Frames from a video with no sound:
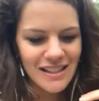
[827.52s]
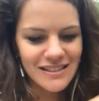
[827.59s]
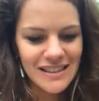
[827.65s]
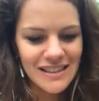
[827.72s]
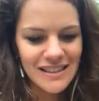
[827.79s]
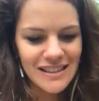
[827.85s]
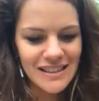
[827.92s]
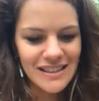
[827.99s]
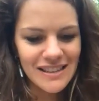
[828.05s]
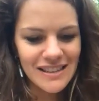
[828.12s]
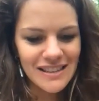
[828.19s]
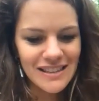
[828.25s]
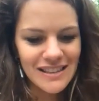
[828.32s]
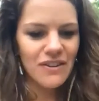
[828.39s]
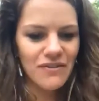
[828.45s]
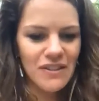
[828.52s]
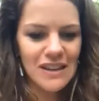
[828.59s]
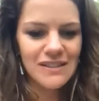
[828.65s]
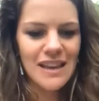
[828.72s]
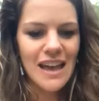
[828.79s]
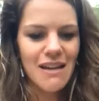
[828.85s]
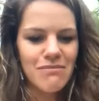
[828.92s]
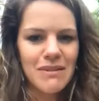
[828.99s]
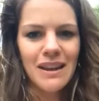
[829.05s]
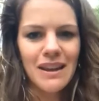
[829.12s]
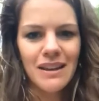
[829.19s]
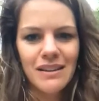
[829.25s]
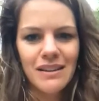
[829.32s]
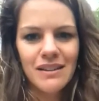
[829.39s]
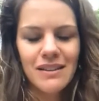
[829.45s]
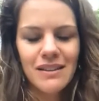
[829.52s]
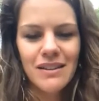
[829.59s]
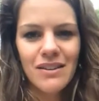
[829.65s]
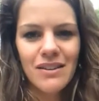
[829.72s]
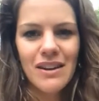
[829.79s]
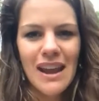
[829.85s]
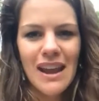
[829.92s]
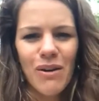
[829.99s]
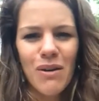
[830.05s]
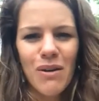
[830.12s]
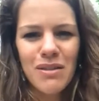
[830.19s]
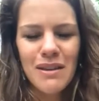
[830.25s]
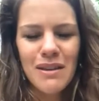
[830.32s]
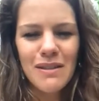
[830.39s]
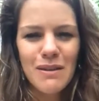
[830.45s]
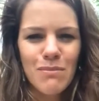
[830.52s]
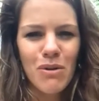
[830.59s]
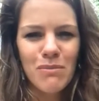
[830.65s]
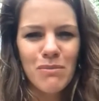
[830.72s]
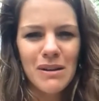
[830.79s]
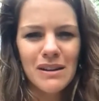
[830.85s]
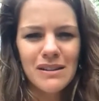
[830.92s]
energetic shift that's happening on our earth at the moment.